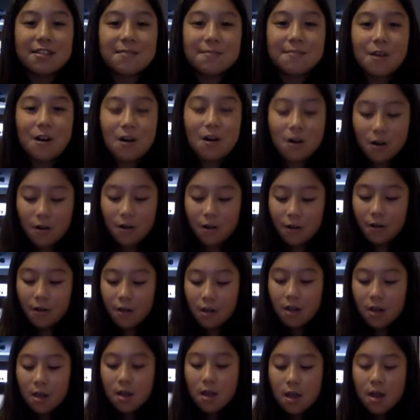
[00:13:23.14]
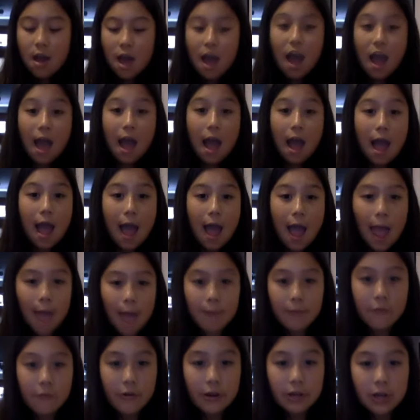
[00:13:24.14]
small,
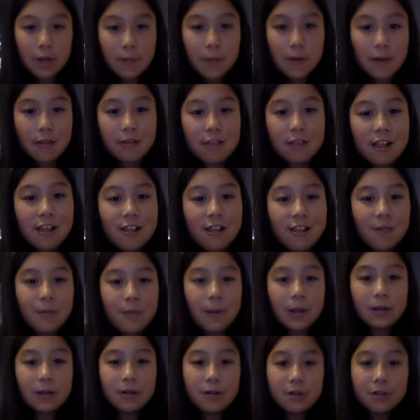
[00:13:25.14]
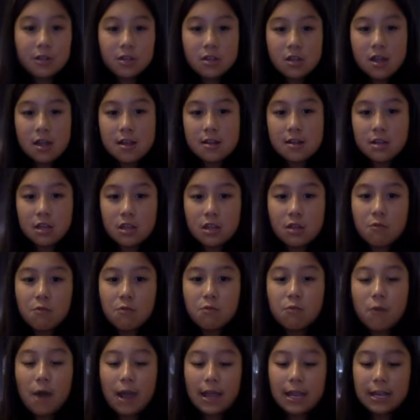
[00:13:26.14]
I'm going to put these sprinkles into the
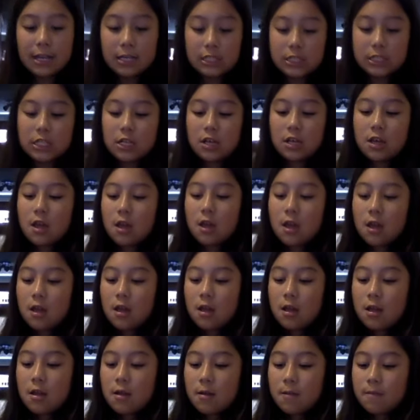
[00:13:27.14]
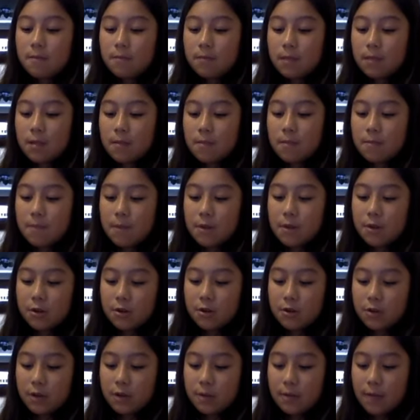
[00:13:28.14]
white
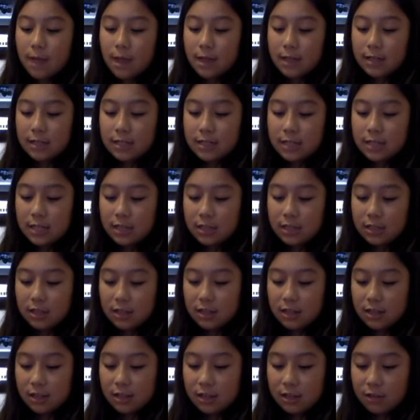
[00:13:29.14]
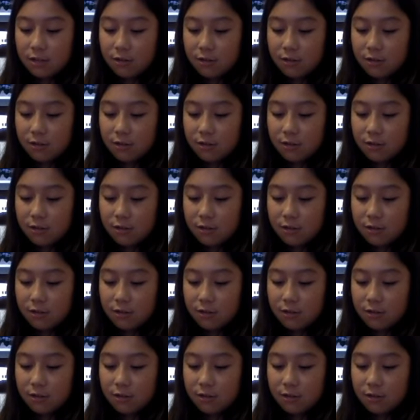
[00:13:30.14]
buttercream icing thingy.